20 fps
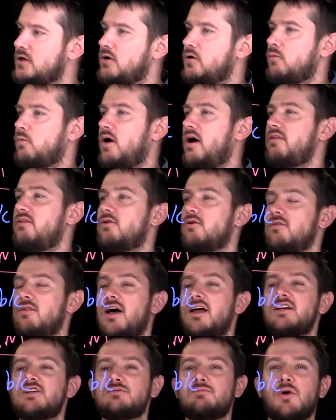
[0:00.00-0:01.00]
why there are a lot
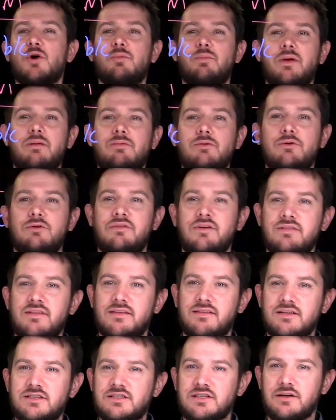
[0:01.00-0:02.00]
of smart people who think that
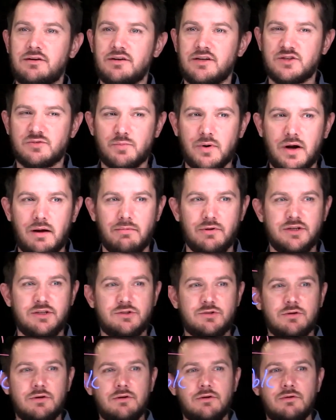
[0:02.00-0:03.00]
this theory is probably
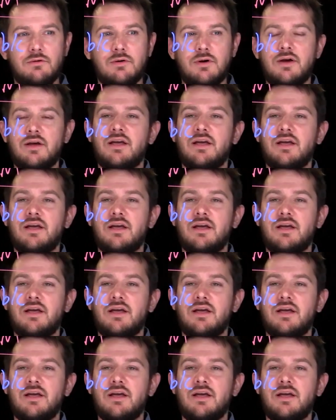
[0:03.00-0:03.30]
true,